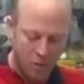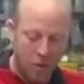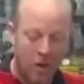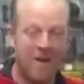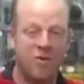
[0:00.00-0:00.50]

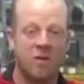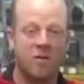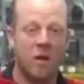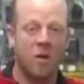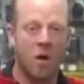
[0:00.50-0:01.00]

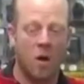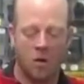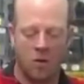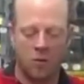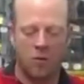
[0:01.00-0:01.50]
HSLR,
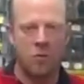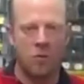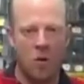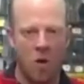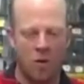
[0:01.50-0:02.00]
hunter shooter
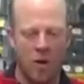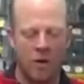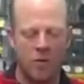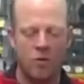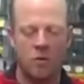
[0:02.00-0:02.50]
long
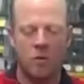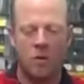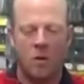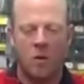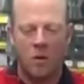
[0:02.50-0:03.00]
range,
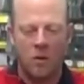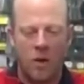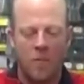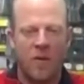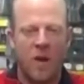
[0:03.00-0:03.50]

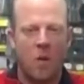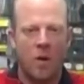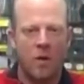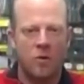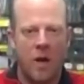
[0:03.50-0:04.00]
keeping that
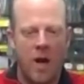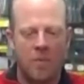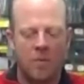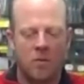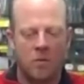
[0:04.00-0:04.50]
windage
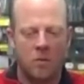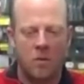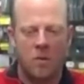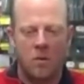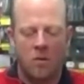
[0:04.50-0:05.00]
capped.
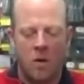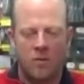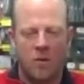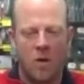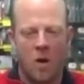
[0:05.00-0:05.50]
That's
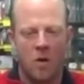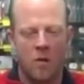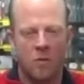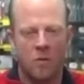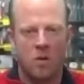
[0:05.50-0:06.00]
for the
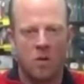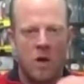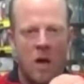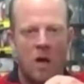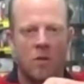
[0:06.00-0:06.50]
hunter that wants to
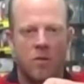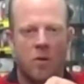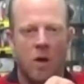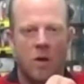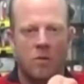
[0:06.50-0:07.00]
dial his
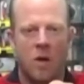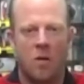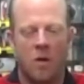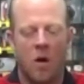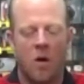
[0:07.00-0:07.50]
corrections
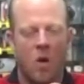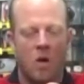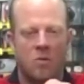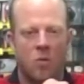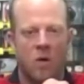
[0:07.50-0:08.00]
out there, out
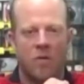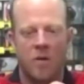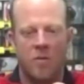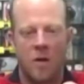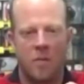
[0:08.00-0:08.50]
west, wherever
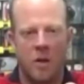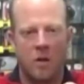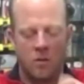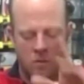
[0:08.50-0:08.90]
he might be.